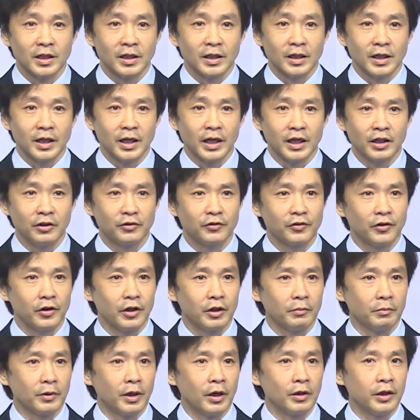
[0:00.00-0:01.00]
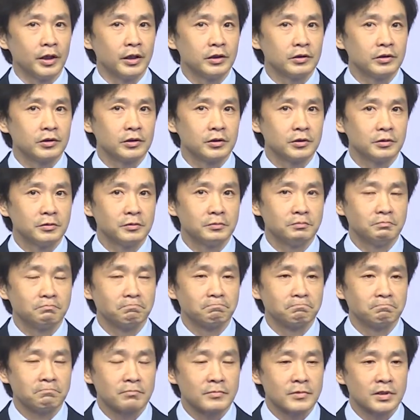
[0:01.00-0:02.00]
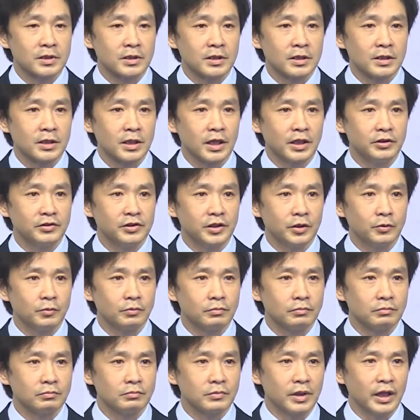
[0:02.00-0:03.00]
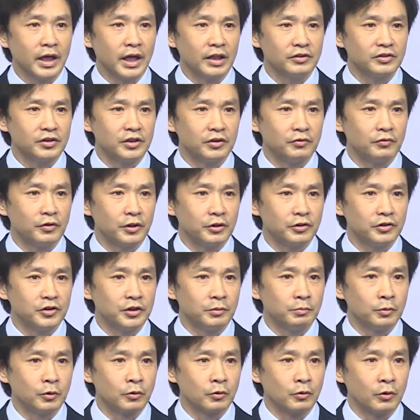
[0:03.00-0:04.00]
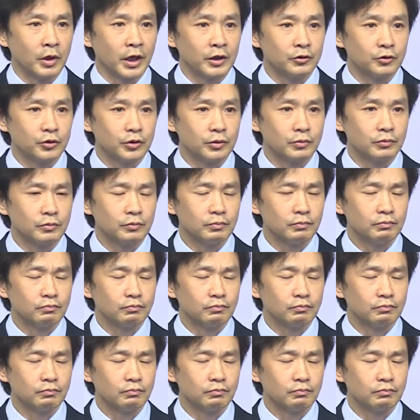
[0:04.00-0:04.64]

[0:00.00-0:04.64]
And I thought about it. I asked a very simple question.